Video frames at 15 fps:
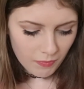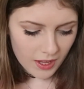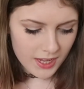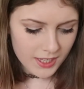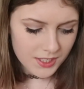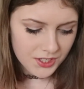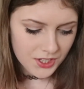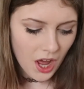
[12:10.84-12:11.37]

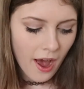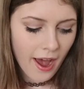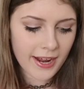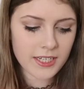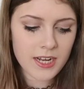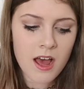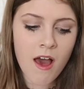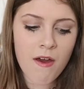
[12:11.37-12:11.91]

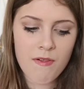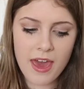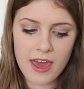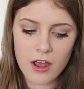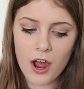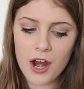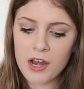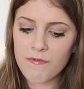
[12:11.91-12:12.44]
inside they
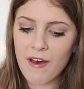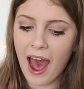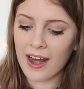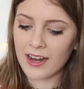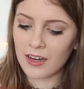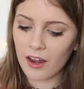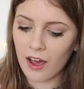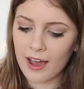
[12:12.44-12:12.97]
kind of
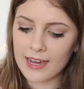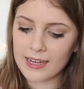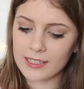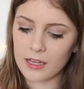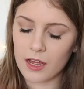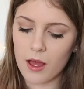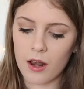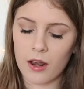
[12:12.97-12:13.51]
analyze
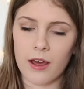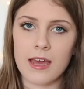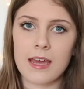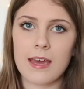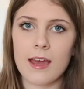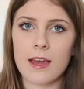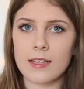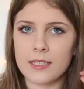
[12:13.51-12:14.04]
like
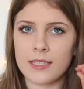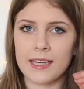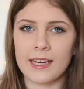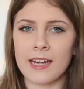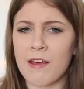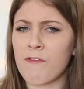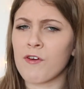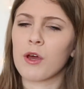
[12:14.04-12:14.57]

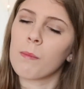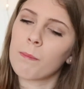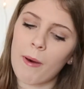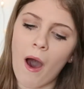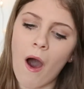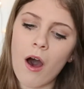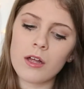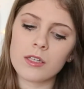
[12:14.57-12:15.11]
significant
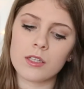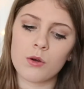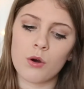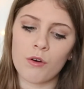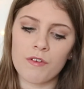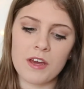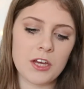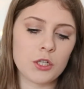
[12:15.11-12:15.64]
parts
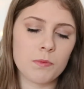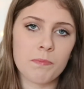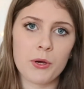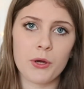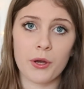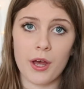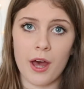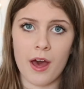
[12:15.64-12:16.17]
of each
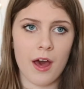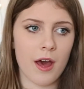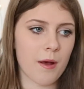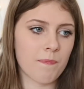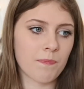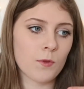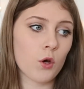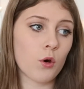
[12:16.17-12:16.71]
book
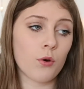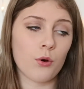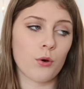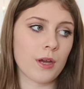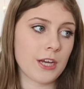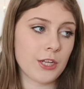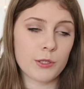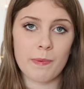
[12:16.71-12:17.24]
or
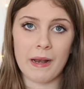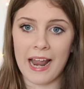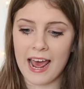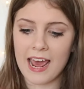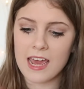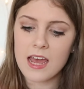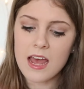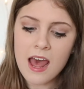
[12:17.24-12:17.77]
each
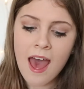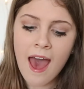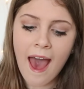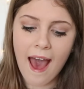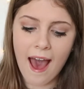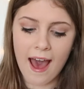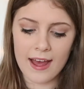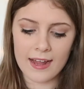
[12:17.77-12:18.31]
play,
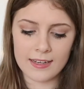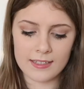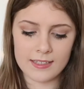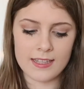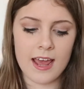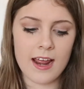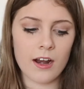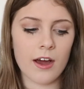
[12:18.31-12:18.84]
and
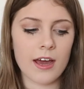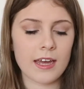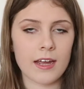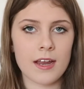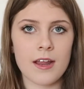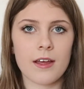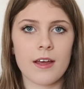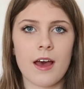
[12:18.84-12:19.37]
they like